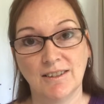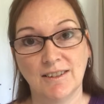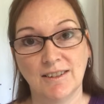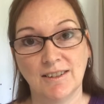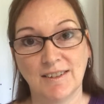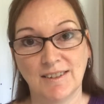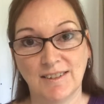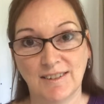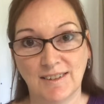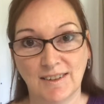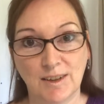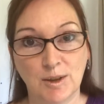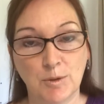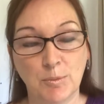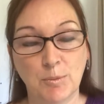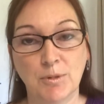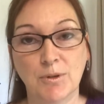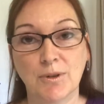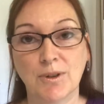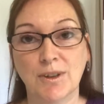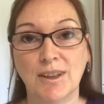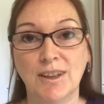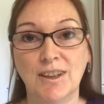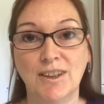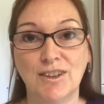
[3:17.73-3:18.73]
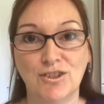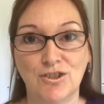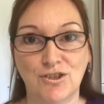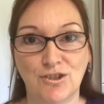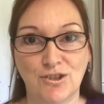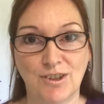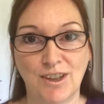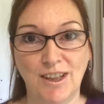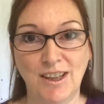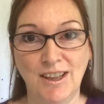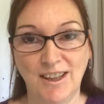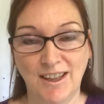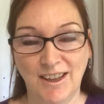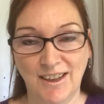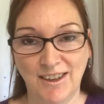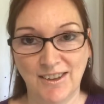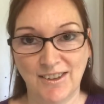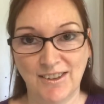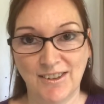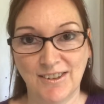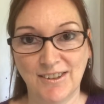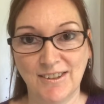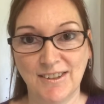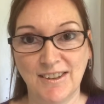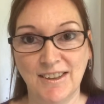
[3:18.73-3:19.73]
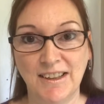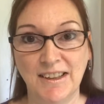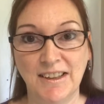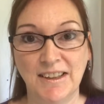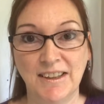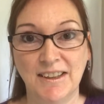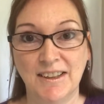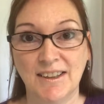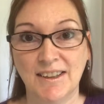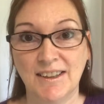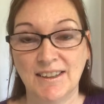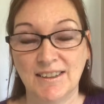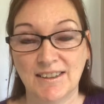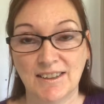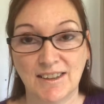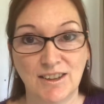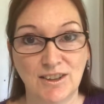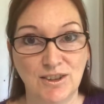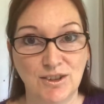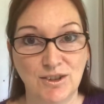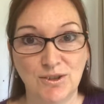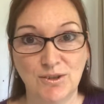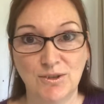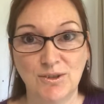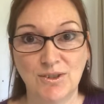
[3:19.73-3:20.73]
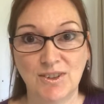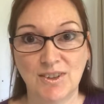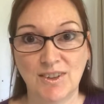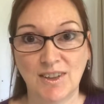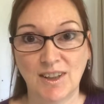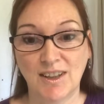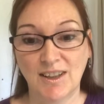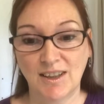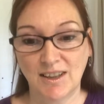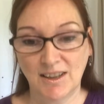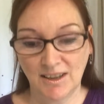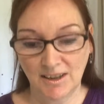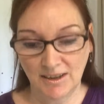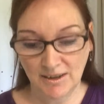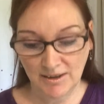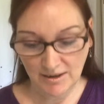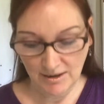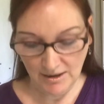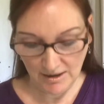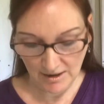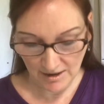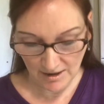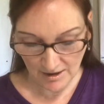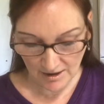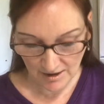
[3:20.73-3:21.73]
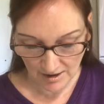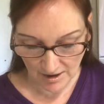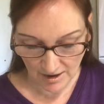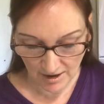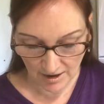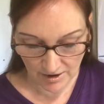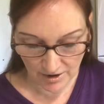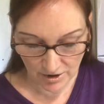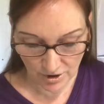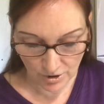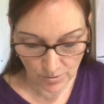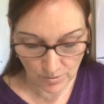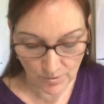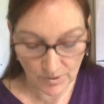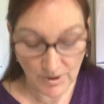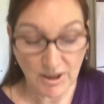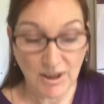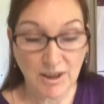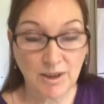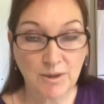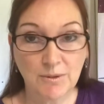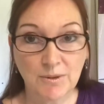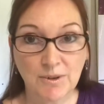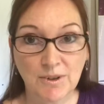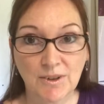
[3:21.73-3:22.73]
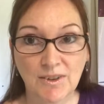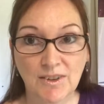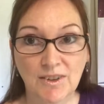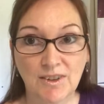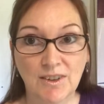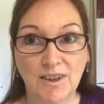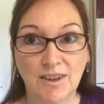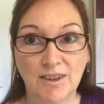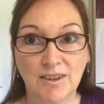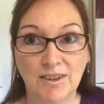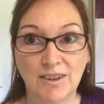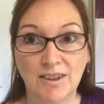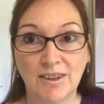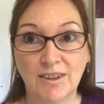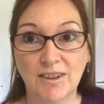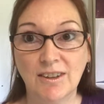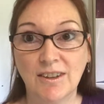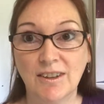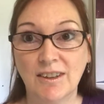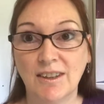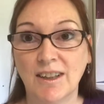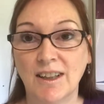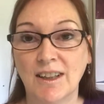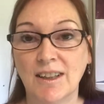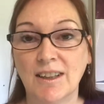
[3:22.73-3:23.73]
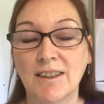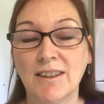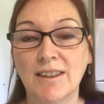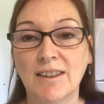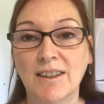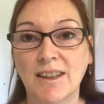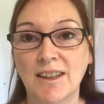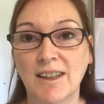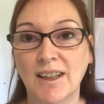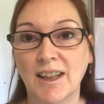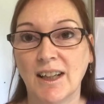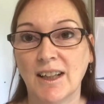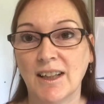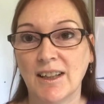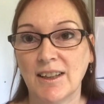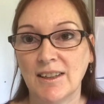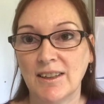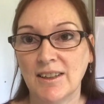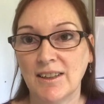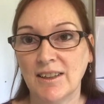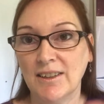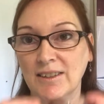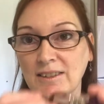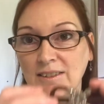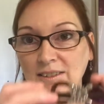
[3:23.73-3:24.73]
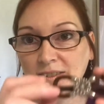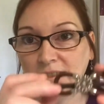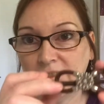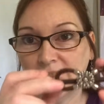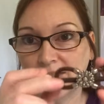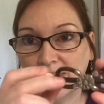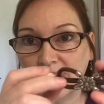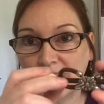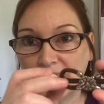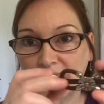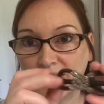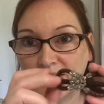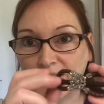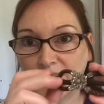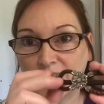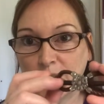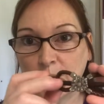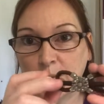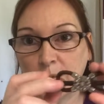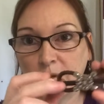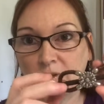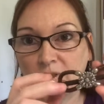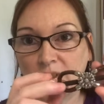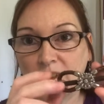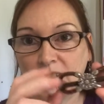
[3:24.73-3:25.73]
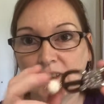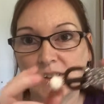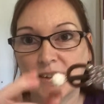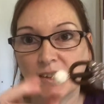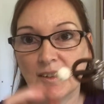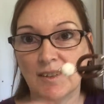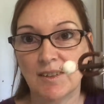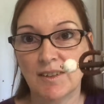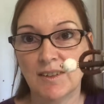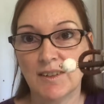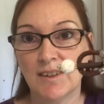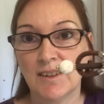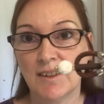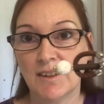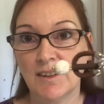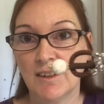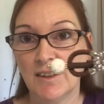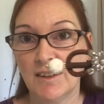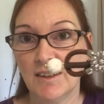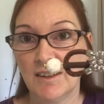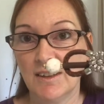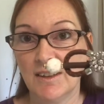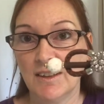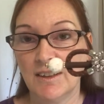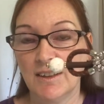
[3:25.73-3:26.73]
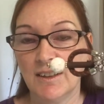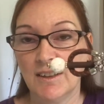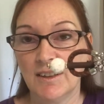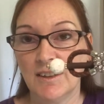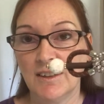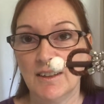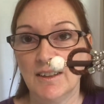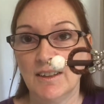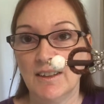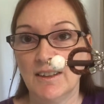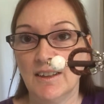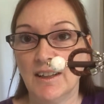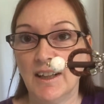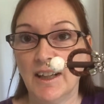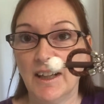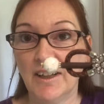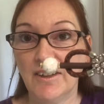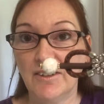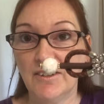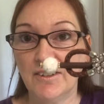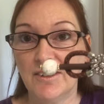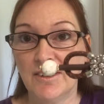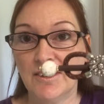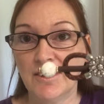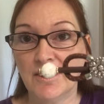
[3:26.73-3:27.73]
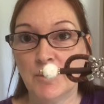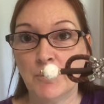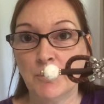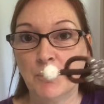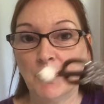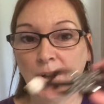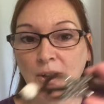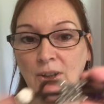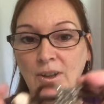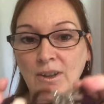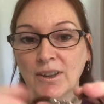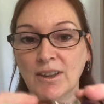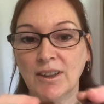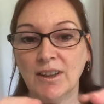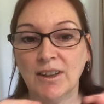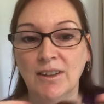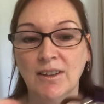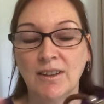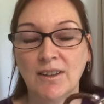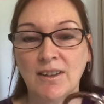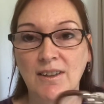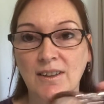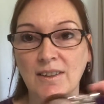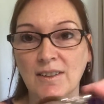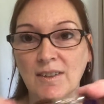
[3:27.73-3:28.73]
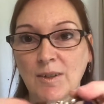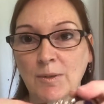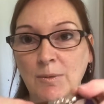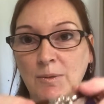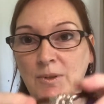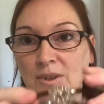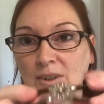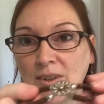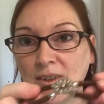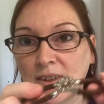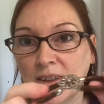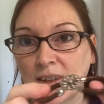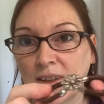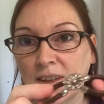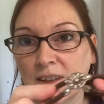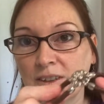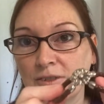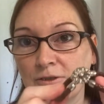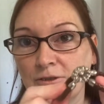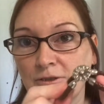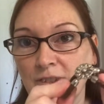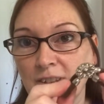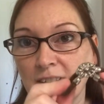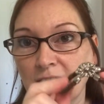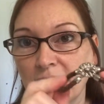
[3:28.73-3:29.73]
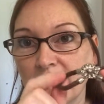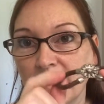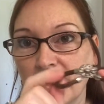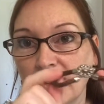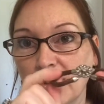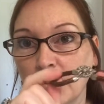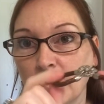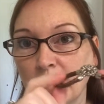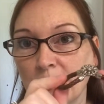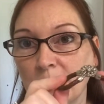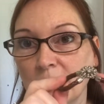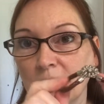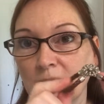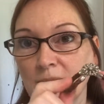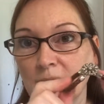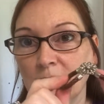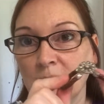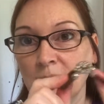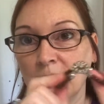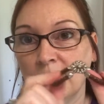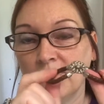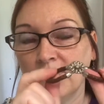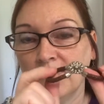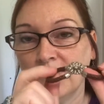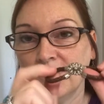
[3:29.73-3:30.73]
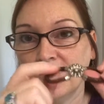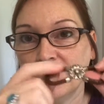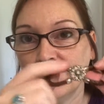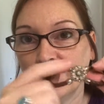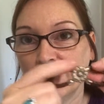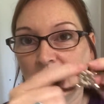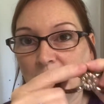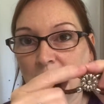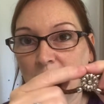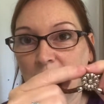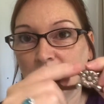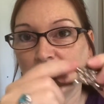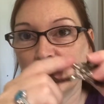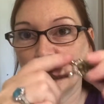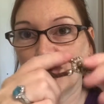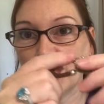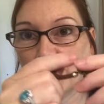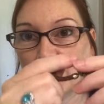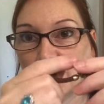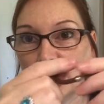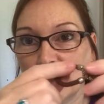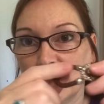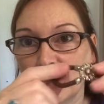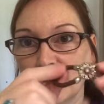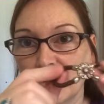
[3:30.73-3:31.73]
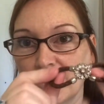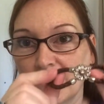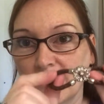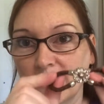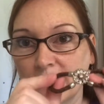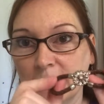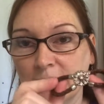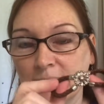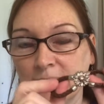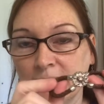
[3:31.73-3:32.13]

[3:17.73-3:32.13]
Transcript: slippery, straight hair. They do stay in. I know when I was younger and they had these type of things out on the market, this was not flexible. It was like a,